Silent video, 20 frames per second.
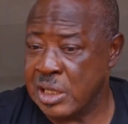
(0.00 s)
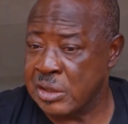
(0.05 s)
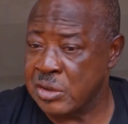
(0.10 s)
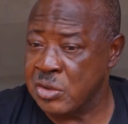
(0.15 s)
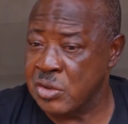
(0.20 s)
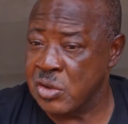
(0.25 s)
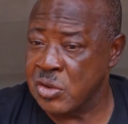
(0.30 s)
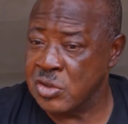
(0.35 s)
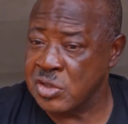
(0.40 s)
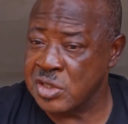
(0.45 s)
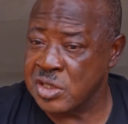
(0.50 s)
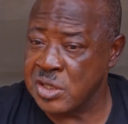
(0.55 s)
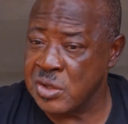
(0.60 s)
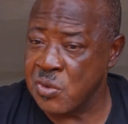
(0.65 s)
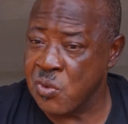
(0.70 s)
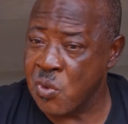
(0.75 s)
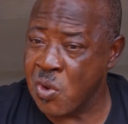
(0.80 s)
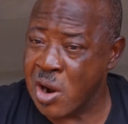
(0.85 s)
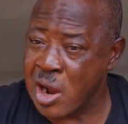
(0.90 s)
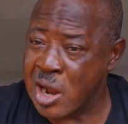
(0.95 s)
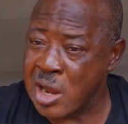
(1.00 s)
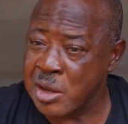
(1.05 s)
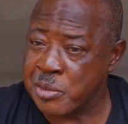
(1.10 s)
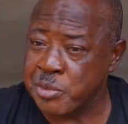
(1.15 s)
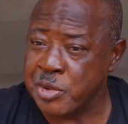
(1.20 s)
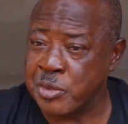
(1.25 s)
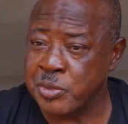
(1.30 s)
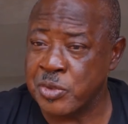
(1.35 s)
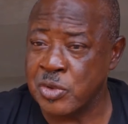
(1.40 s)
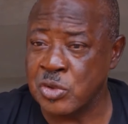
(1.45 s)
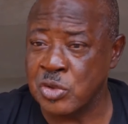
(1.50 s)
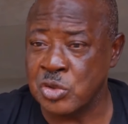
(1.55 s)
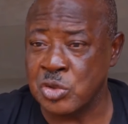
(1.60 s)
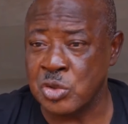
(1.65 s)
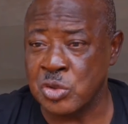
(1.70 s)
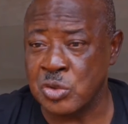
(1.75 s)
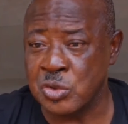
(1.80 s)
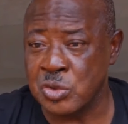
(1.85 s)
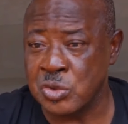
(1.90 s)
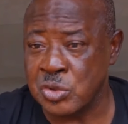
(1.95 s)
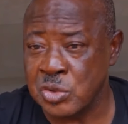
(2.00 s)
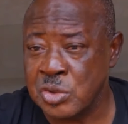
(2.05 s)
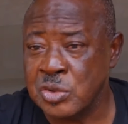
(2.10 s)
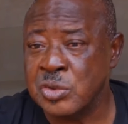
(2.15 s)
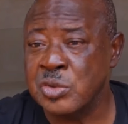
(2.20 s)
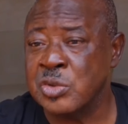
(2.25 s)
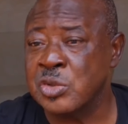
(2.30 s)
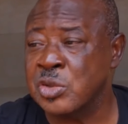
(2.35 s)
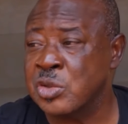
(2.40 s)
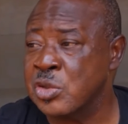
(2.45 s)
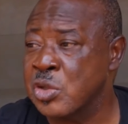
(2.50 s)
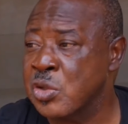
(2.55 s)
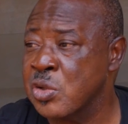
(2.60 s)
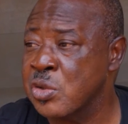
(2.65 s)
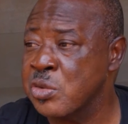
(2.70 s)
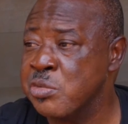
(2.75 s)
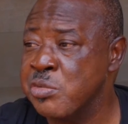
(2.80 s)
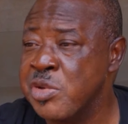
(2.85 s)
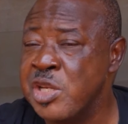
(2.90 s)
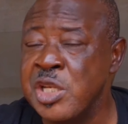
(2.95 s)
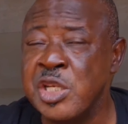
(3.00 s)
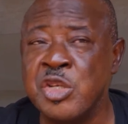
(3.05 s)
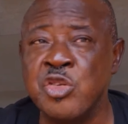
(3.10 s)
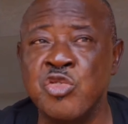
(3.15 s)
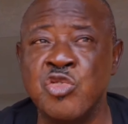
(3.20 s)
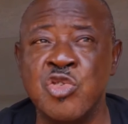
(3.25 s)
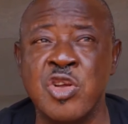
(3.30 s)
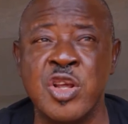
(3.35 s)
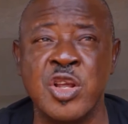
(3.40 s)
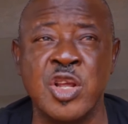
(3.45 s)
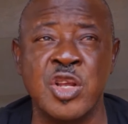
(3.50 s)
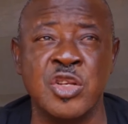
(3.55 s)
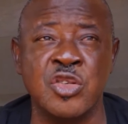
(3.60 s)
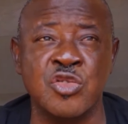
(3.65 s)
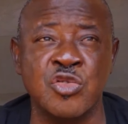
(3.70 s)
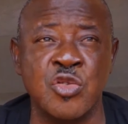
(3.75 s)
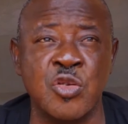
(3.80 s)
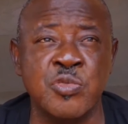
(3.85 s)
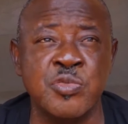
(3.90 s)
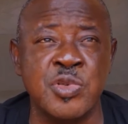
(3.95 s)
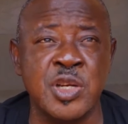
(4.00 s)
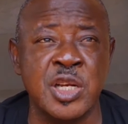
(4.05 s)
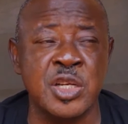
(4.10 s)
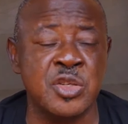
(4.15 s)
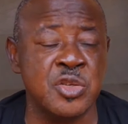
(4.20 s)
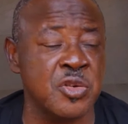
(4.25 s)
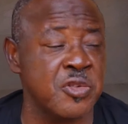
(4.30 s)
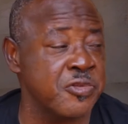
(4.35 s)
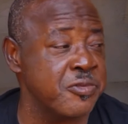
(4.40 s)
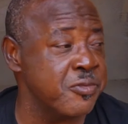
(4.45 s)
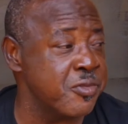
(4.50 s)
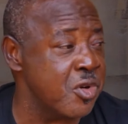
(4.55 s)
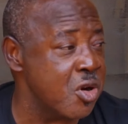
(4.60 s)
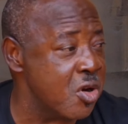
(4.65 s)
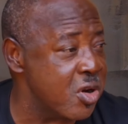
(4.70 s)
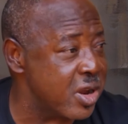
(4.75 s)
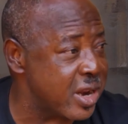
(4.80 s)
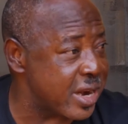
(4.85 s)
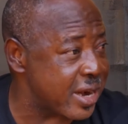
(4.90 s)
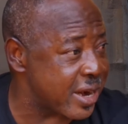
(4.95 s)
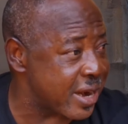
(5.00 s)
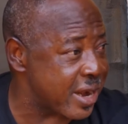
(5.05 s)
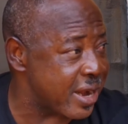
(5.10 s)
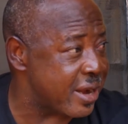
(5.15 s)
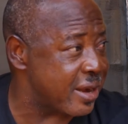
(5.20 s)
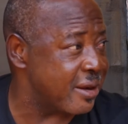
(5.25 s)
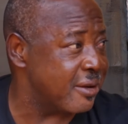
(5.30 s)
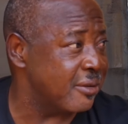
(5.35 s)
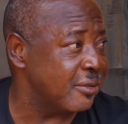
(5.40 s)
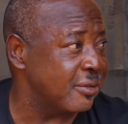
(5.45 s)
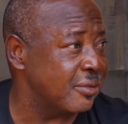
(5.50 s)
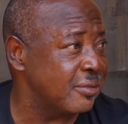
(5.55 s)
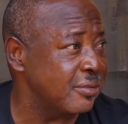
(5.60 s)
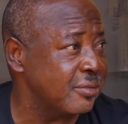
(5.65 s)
I do not see why people should turn me into a subject of mockery.